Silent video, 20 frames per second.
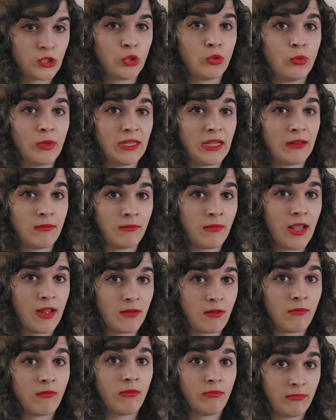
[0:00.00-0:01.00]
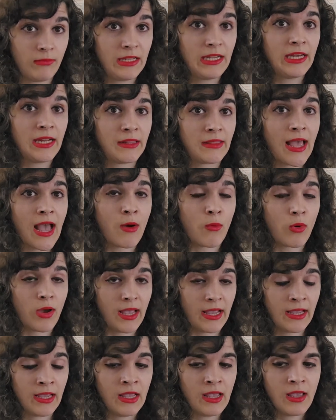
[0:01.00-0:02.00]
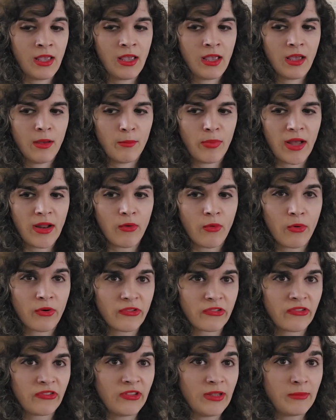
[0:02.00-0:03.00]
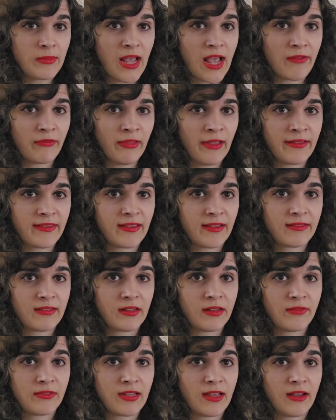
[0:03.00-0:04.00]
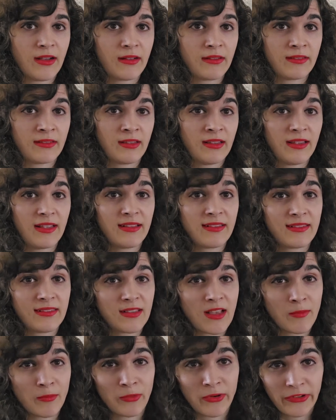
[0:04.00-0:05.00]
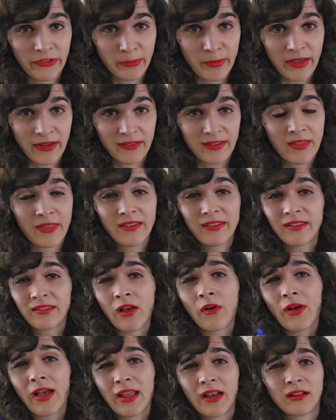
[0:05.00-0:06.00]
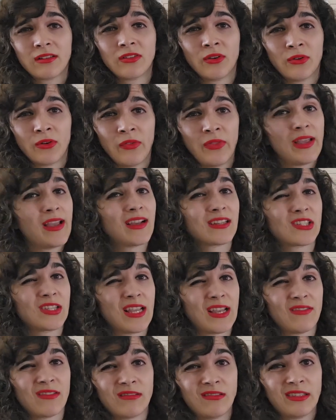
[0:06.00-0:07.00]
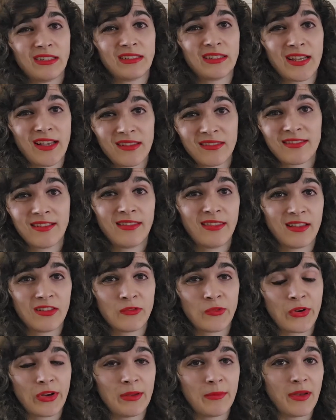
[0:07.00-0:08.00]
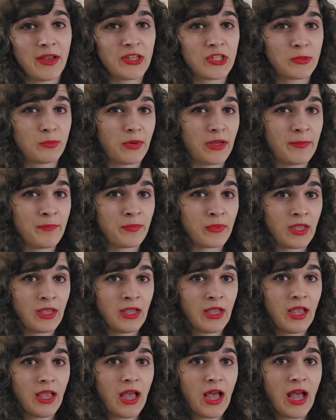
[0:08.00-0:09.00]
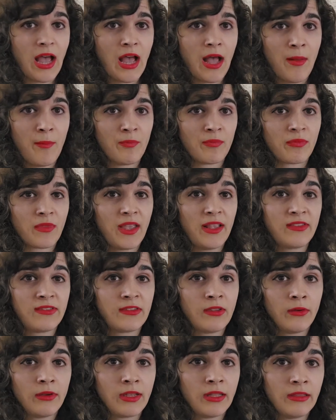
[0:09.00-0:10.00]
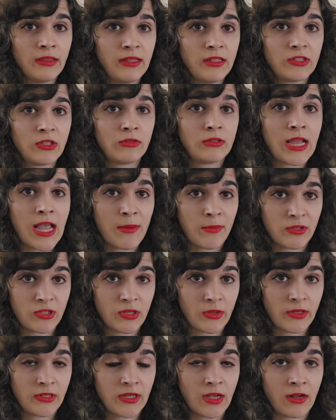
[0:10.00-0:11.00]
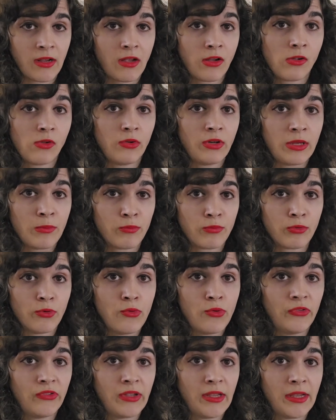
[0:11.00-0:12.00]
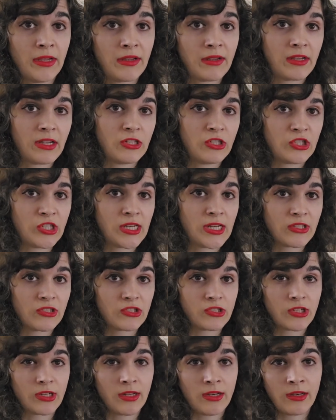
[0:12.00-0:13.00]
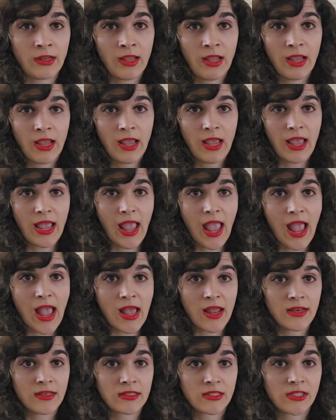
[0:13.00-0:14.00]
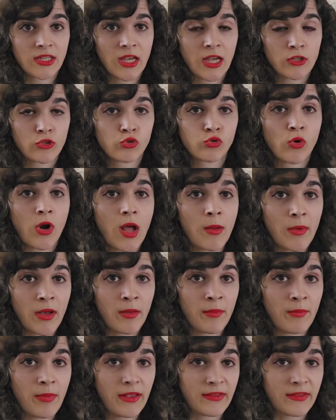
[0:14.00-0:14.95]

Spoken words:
chewing and eating that way. But horses seem to have less sensitive tongues in some respects. And this is all anecdotal. They actually haven't really tested this very much, but it still can lead to damage to the tongue, including bruising, congestion, and trauma,